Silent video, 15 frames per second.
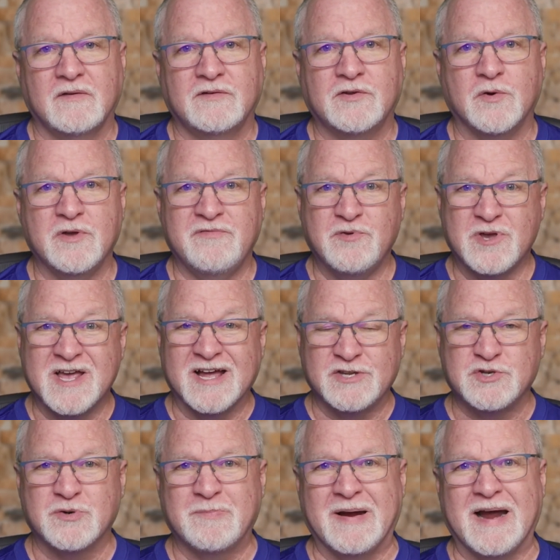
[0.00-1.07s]
So if you
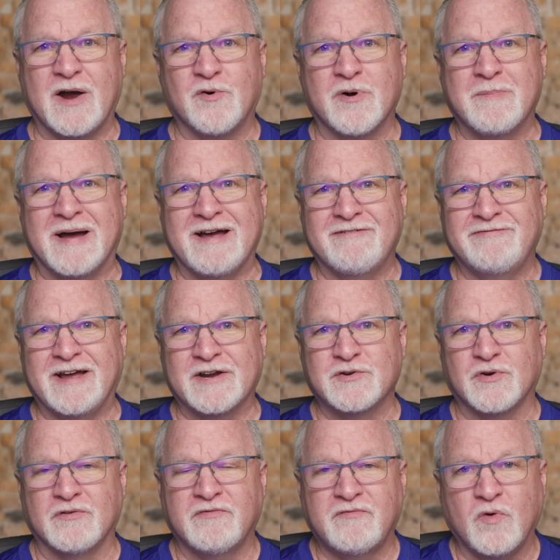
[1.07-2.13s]
cut your power by a
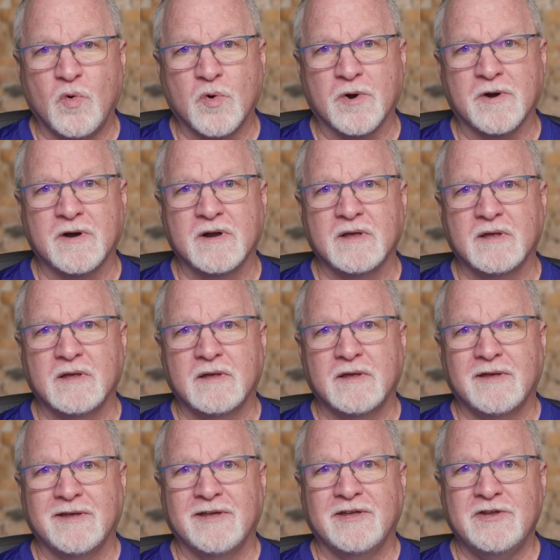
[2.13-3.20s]
factor of four,
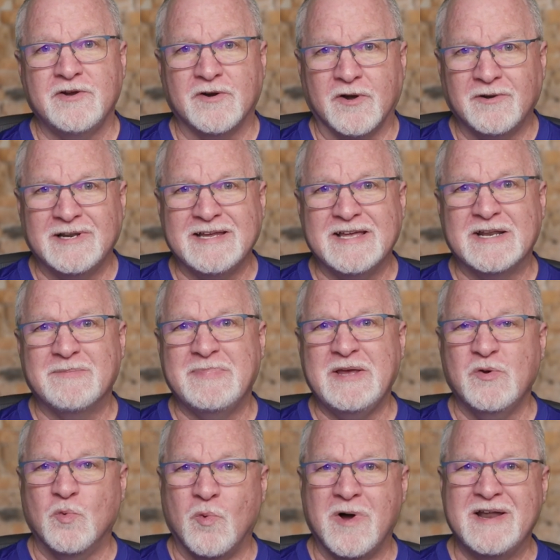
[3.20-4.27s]
you're only going to
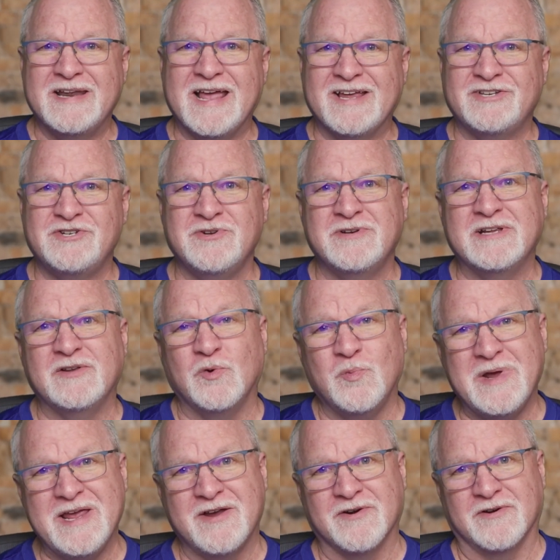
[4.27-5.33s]
be one S unit
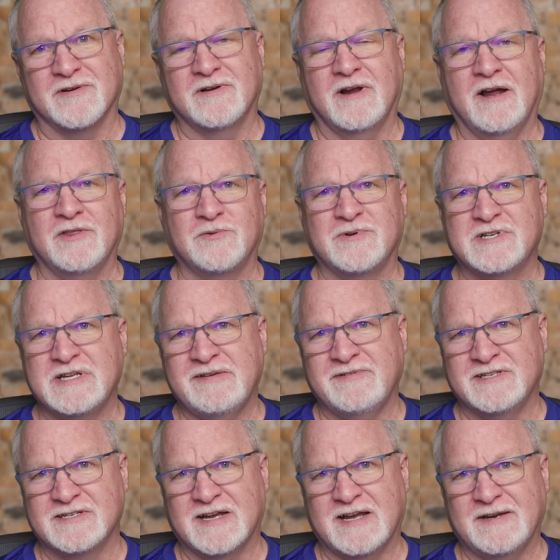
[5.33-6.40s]
weaker on the
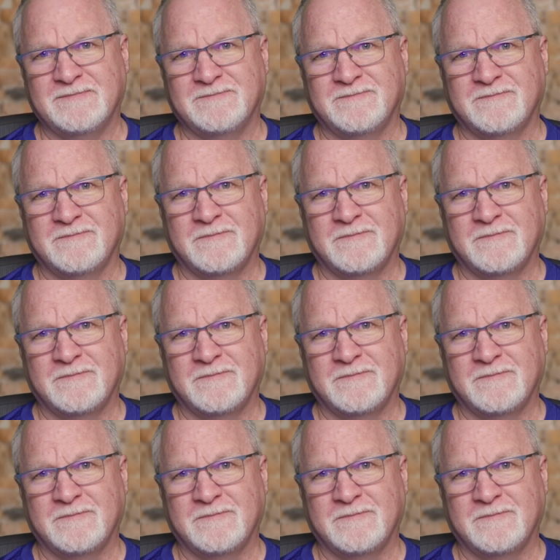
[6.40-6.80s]
receiving side.